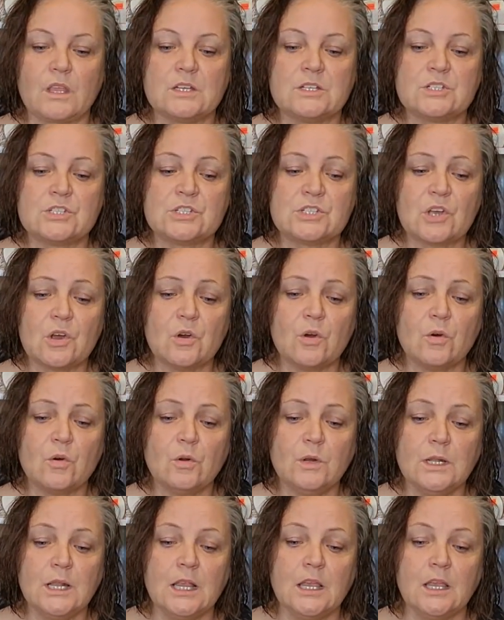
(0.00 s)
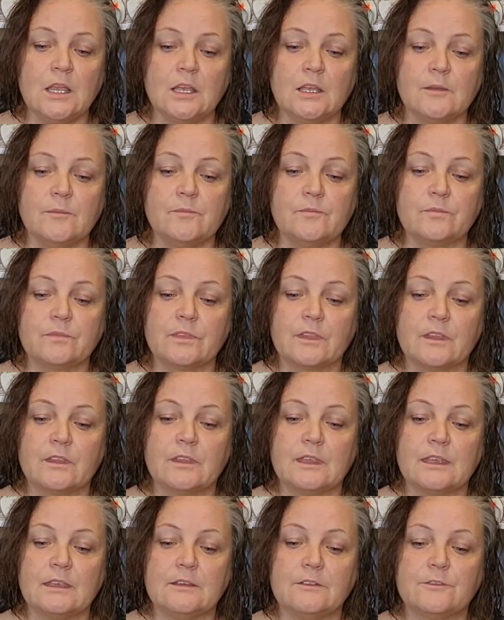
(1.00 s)
So
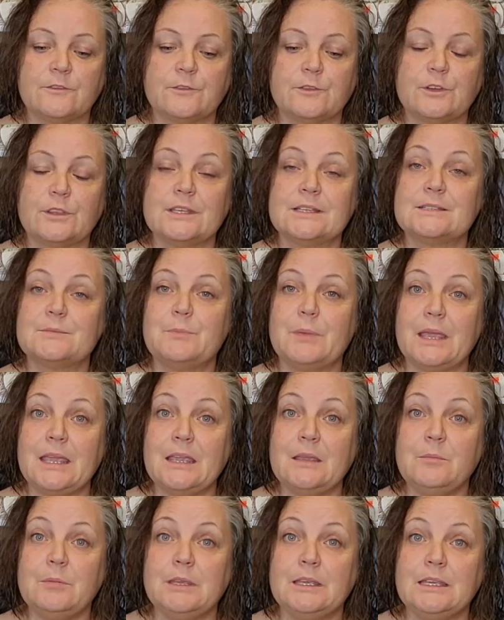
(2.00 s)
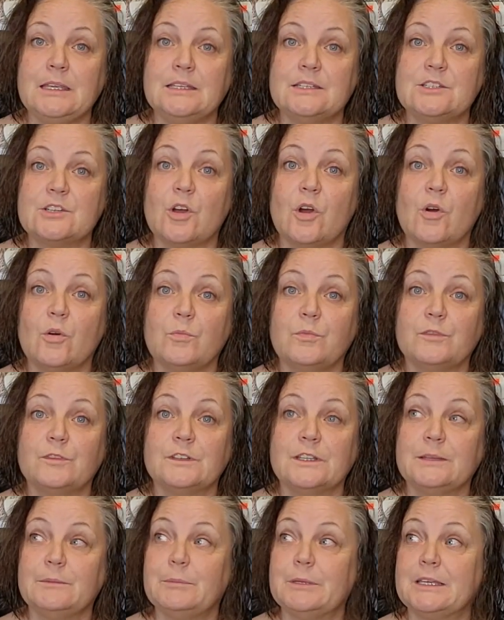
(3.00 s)
for this baby to
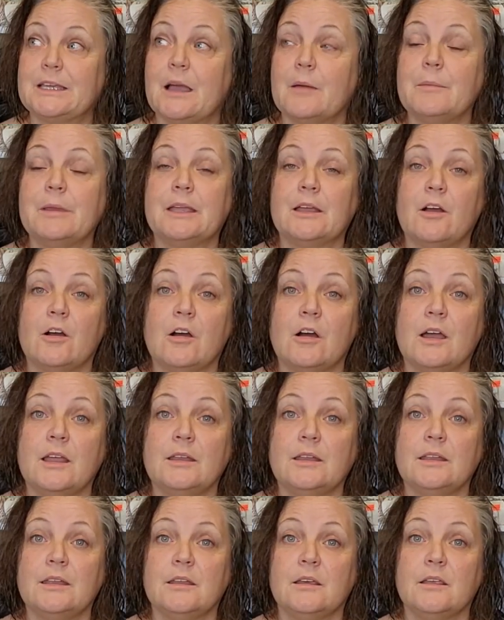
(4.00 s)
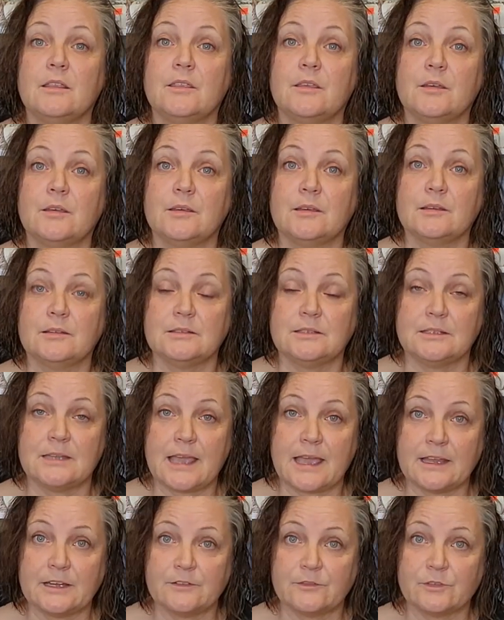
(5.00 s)
hopefully be coming on the
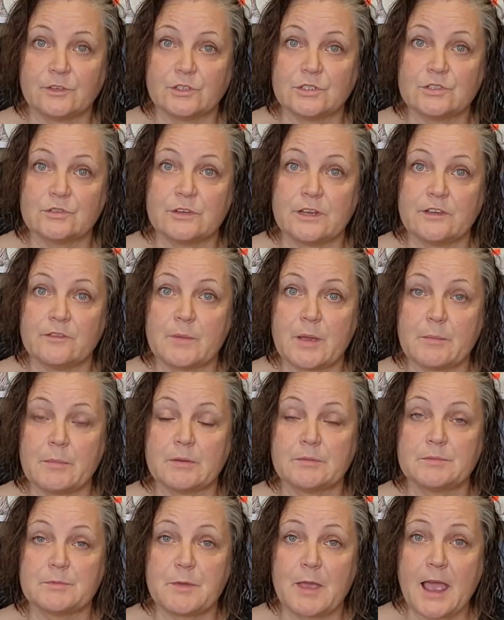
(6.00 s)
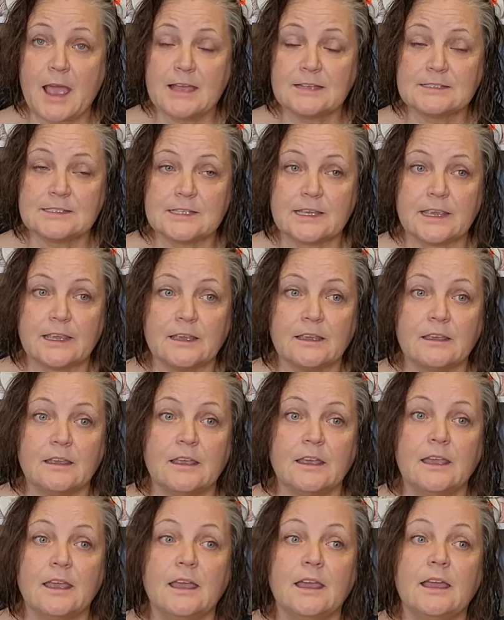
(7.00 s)
anniversary of my mom's passing,
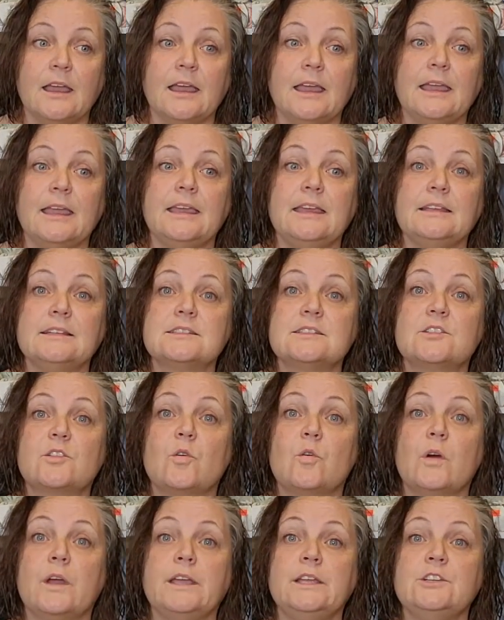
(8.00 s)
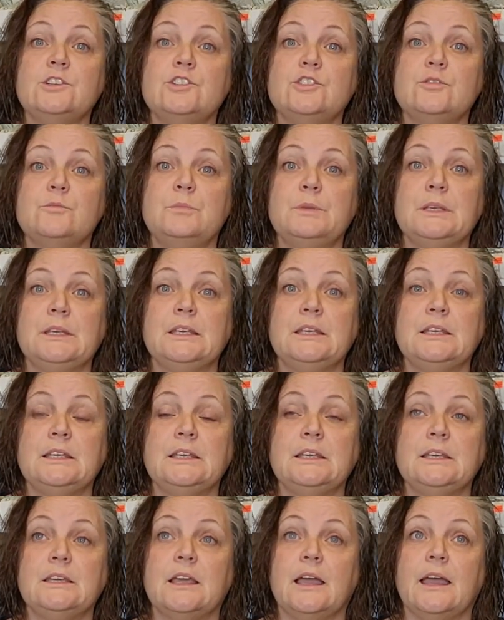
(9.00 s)
it's going to
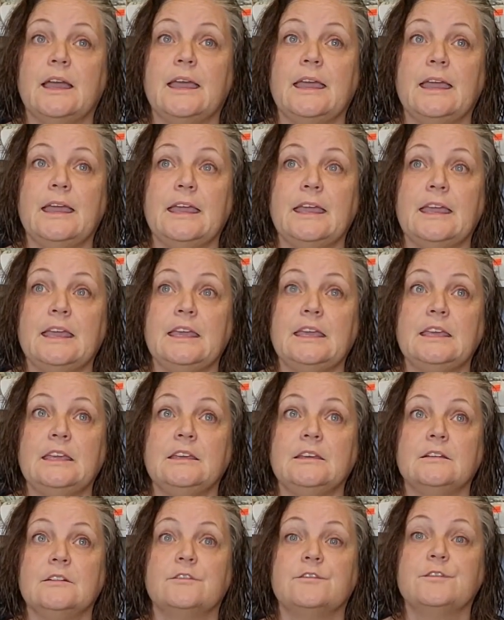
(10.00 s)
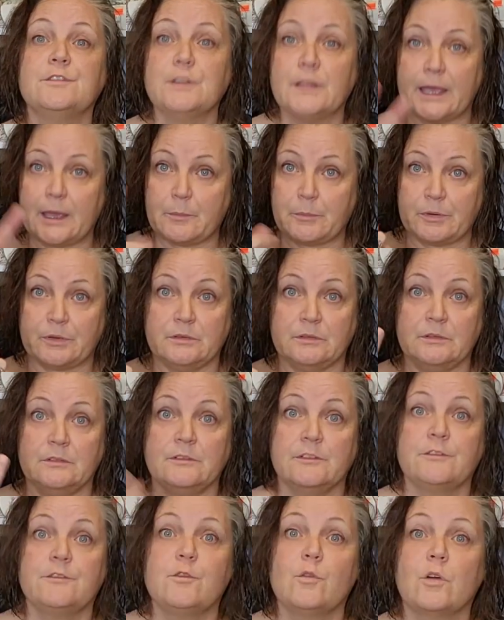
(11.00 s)
be a flip
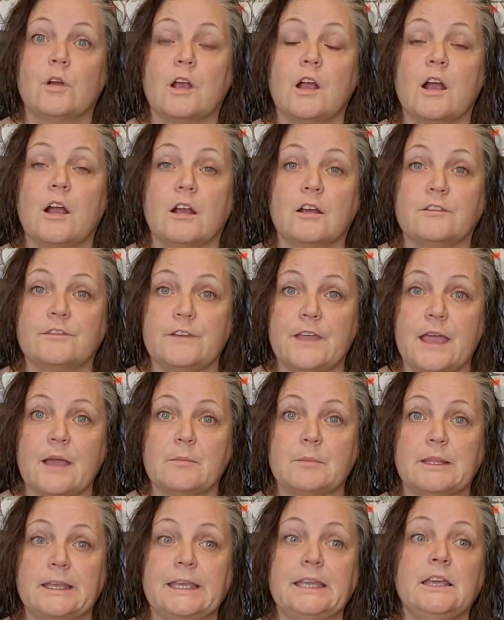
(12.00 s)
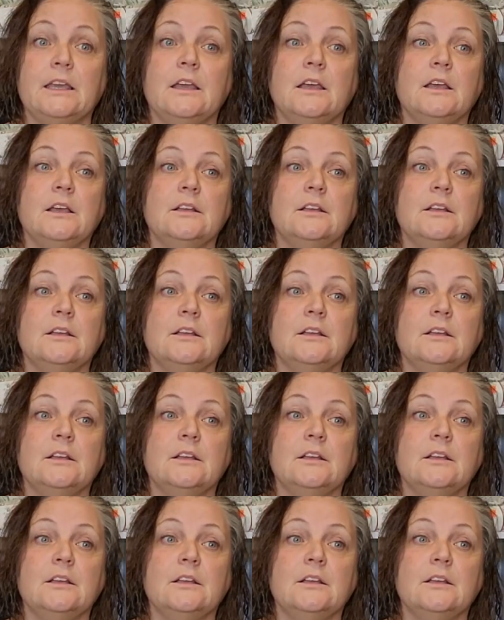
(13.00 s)
for our family.